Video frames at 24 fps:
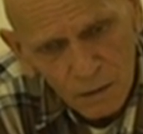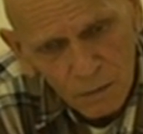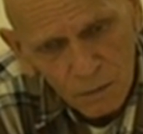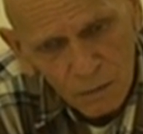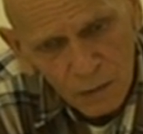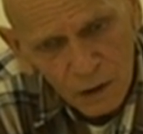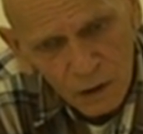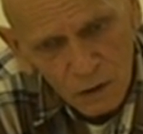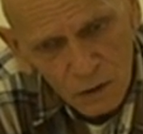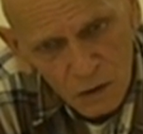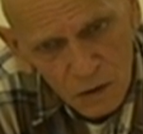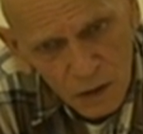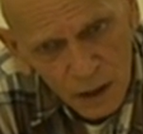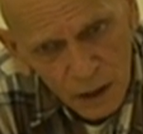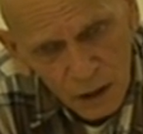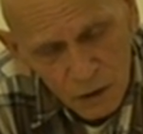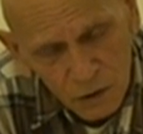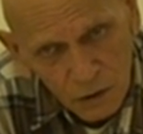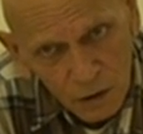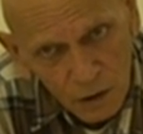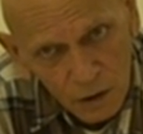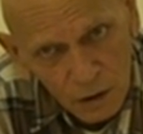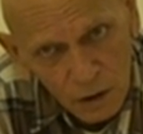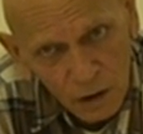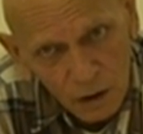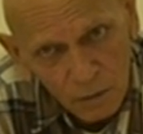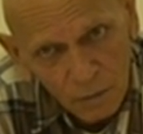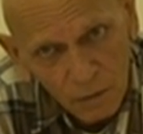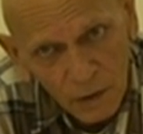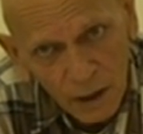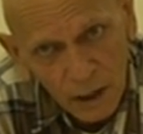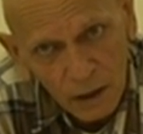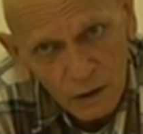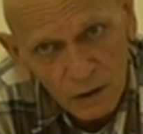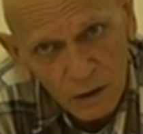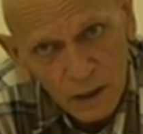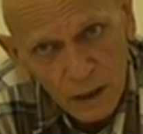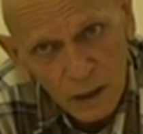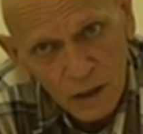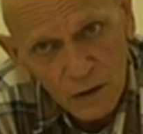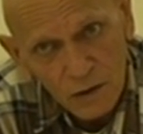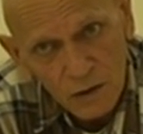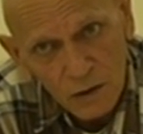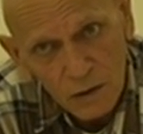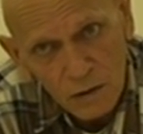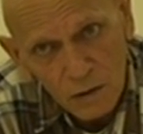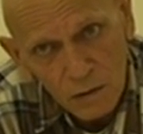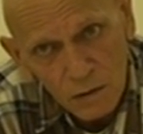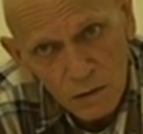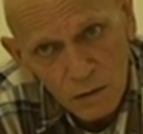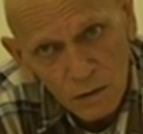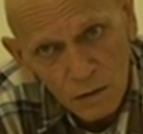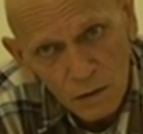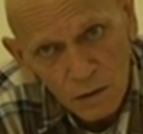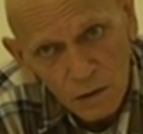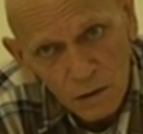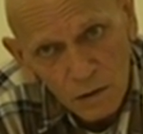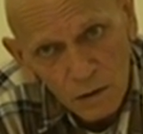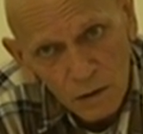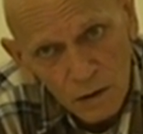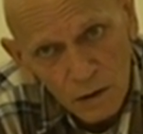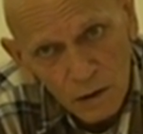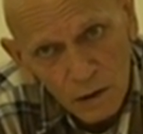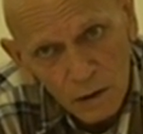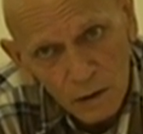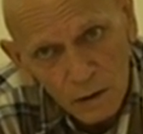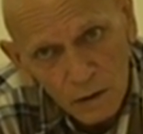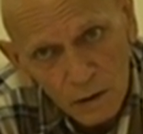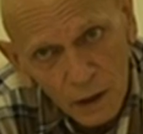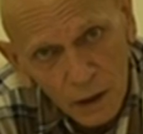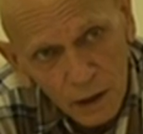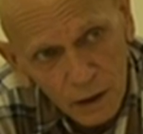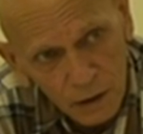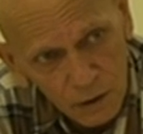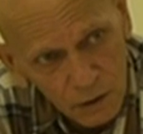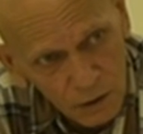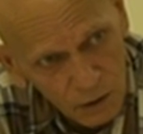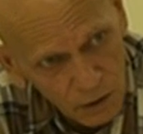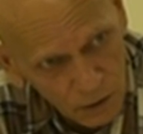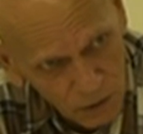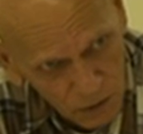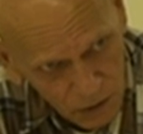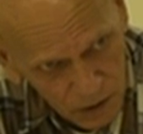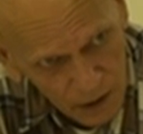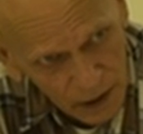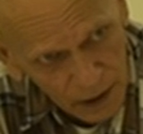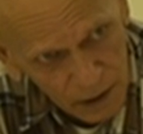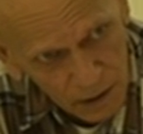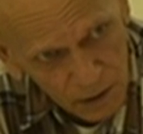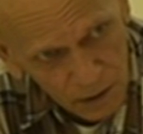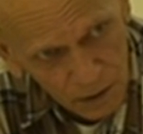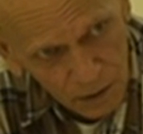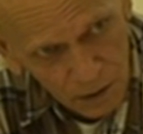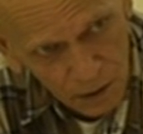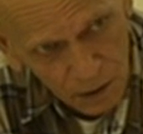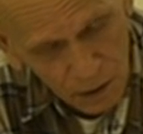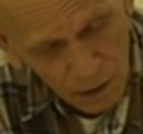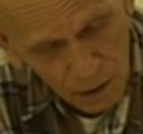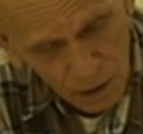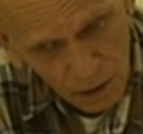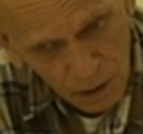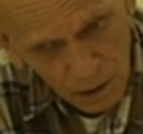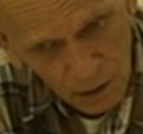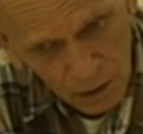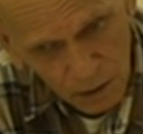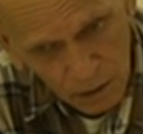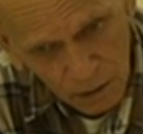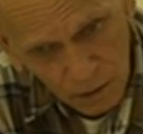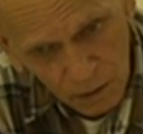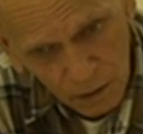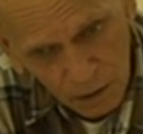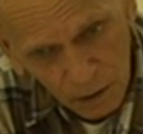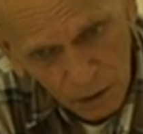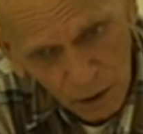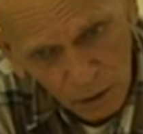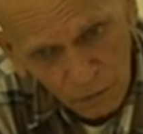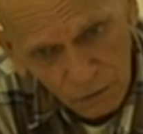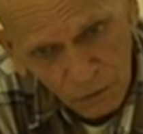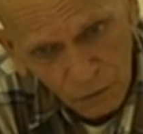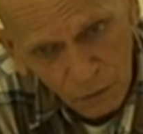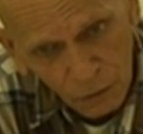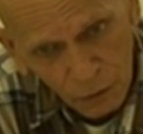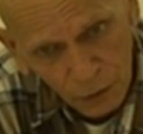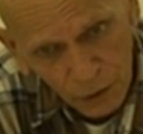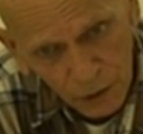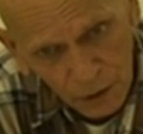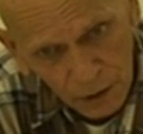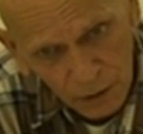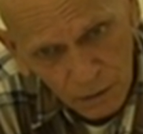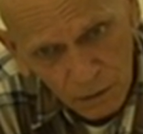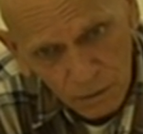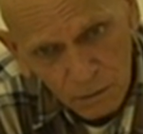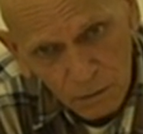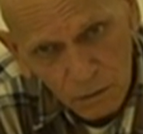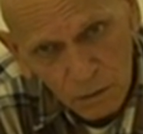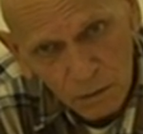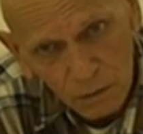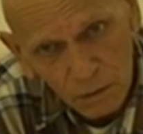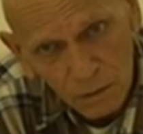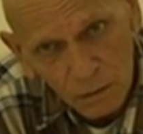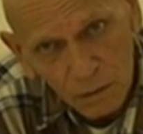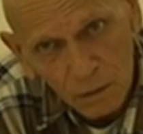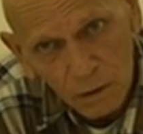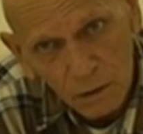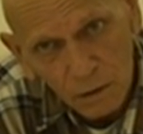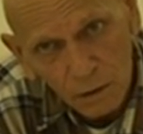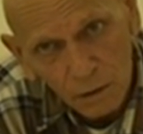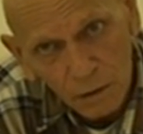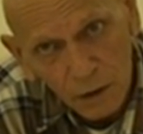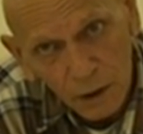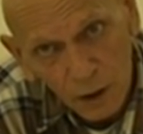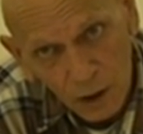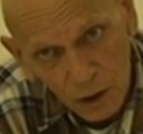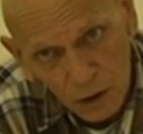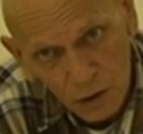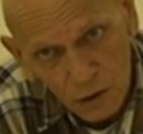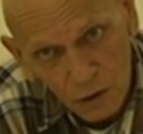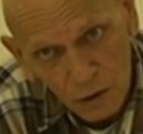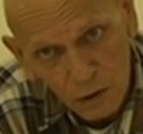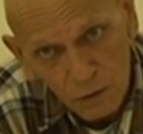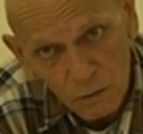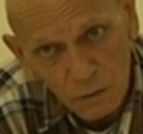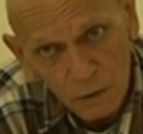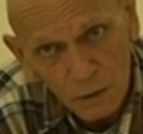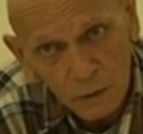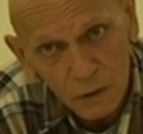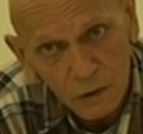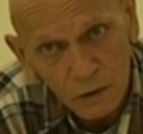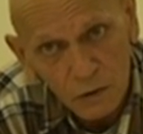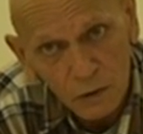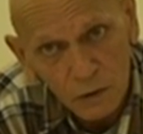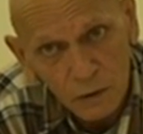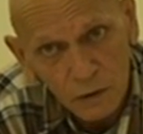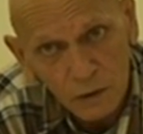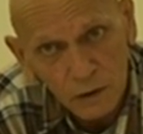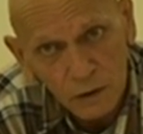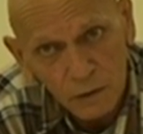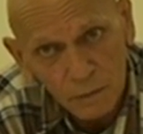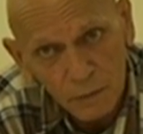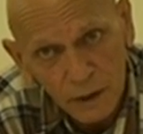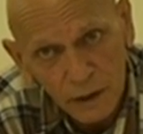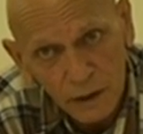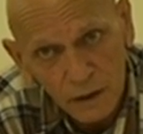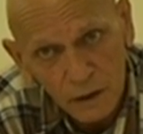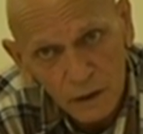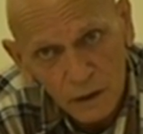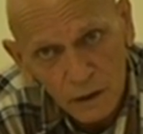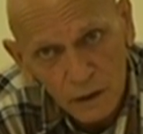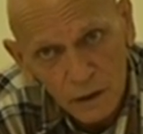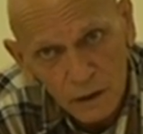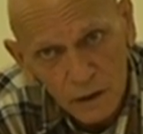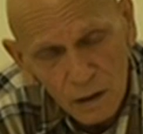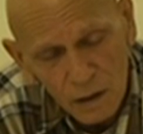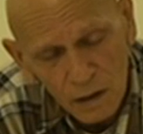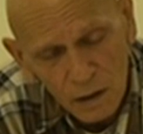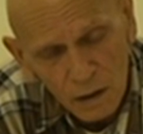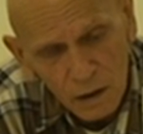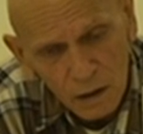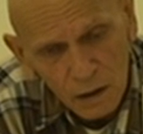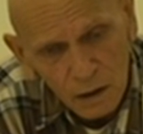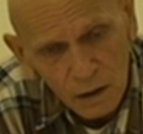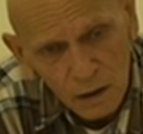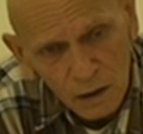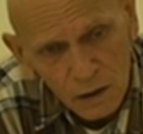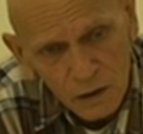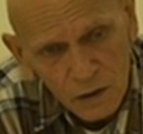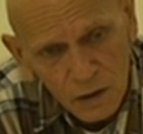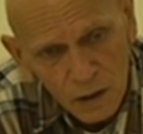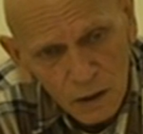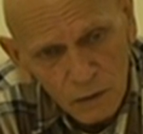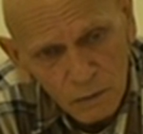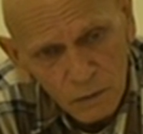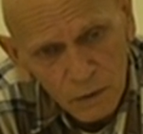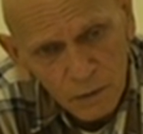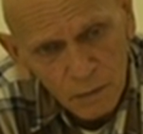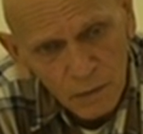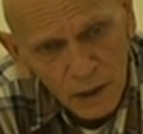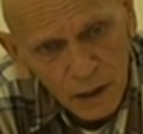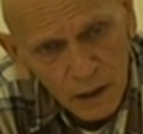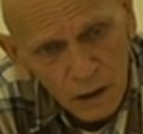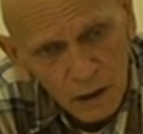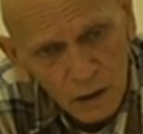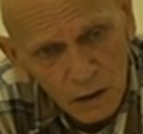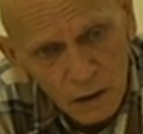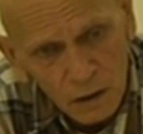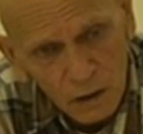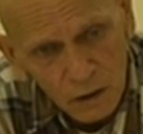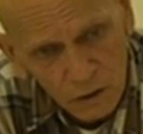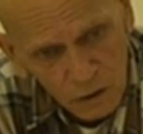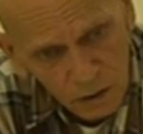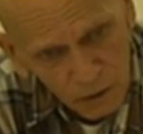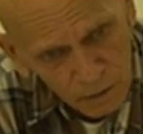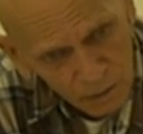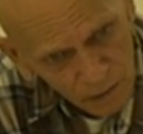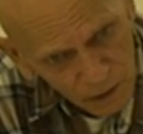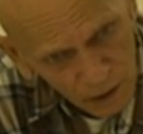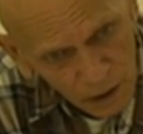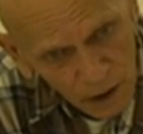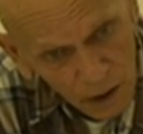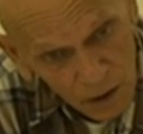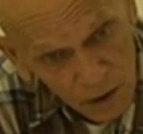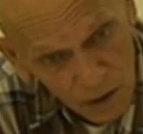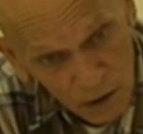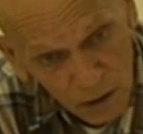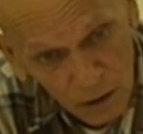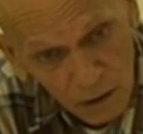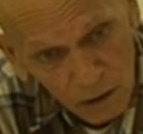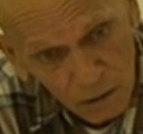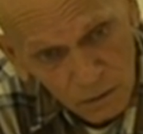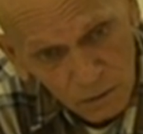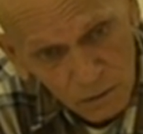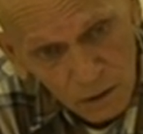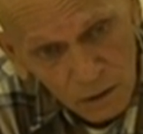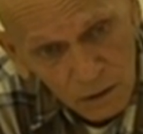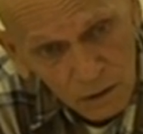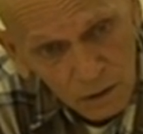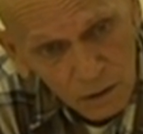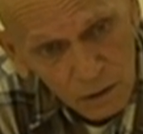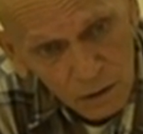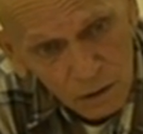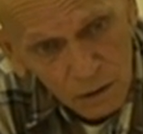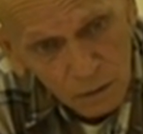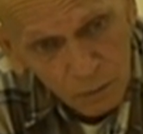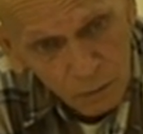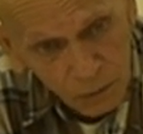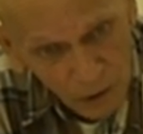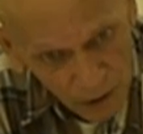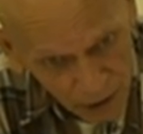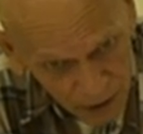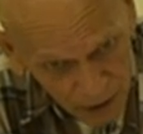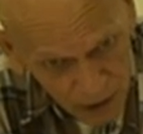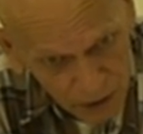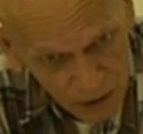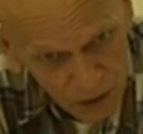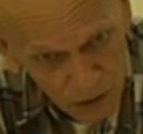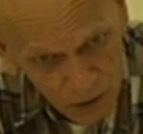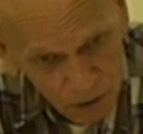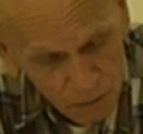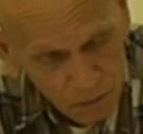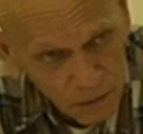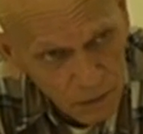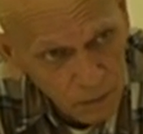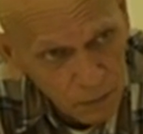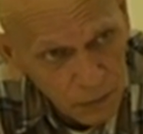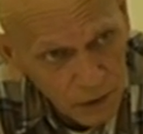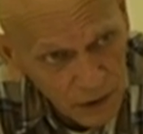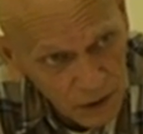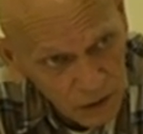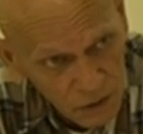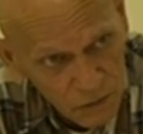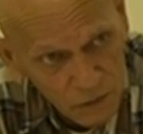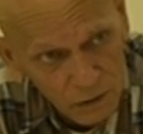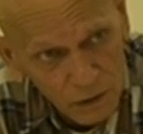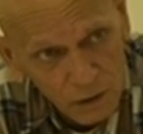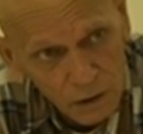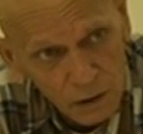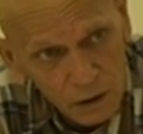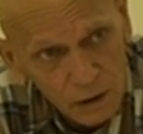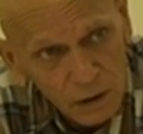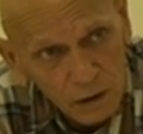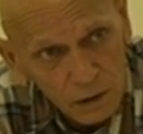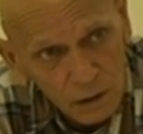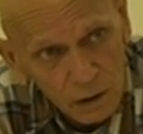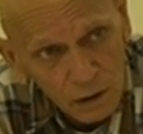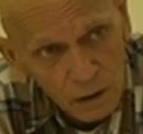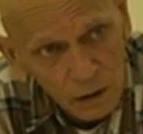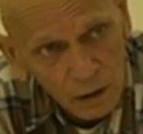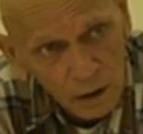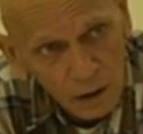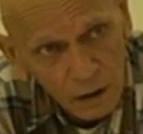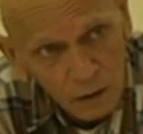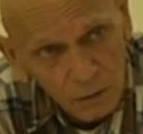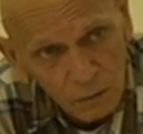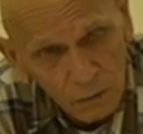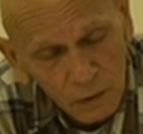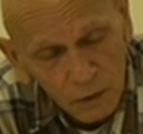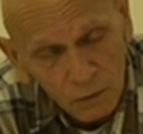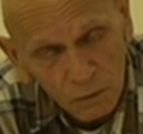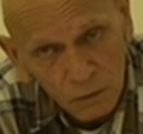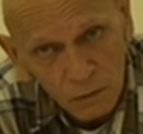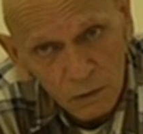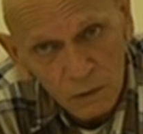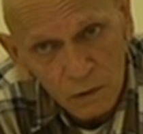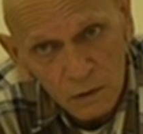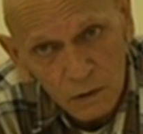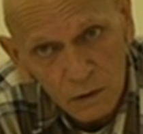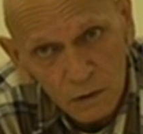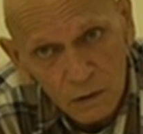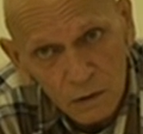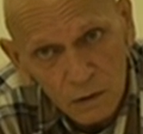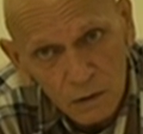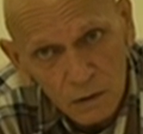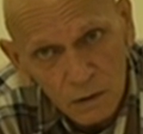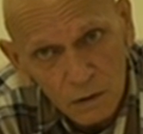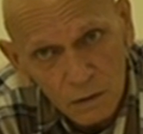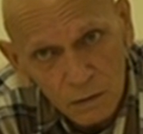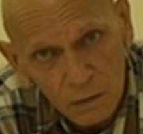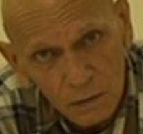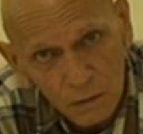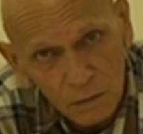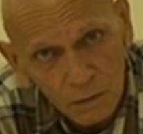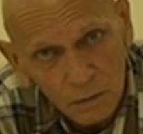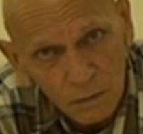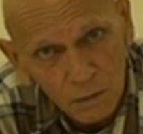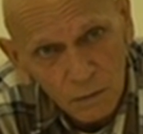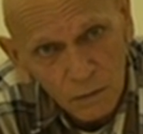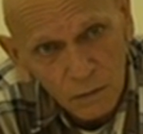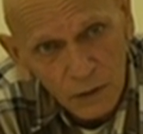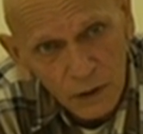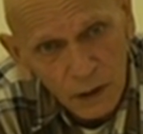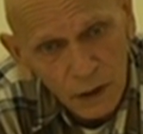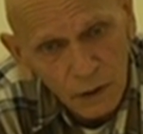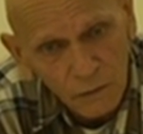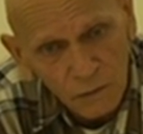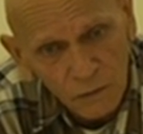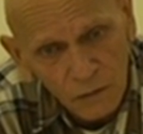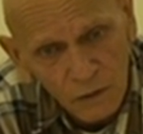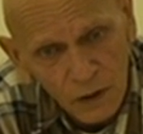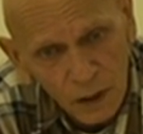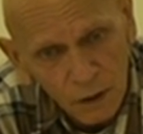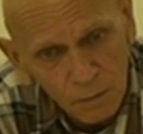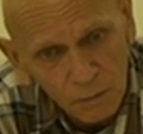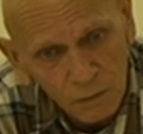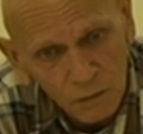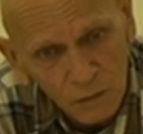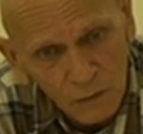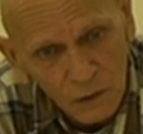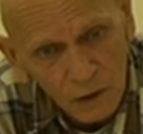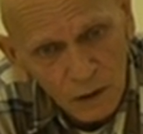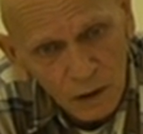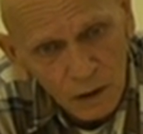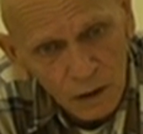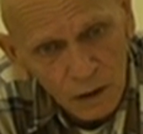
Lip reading: Because they'd turned their back on us, and they'd use that to avoid the issues we were talking about. So we made a determination that the protests would be peaceful, that we wouldn't give them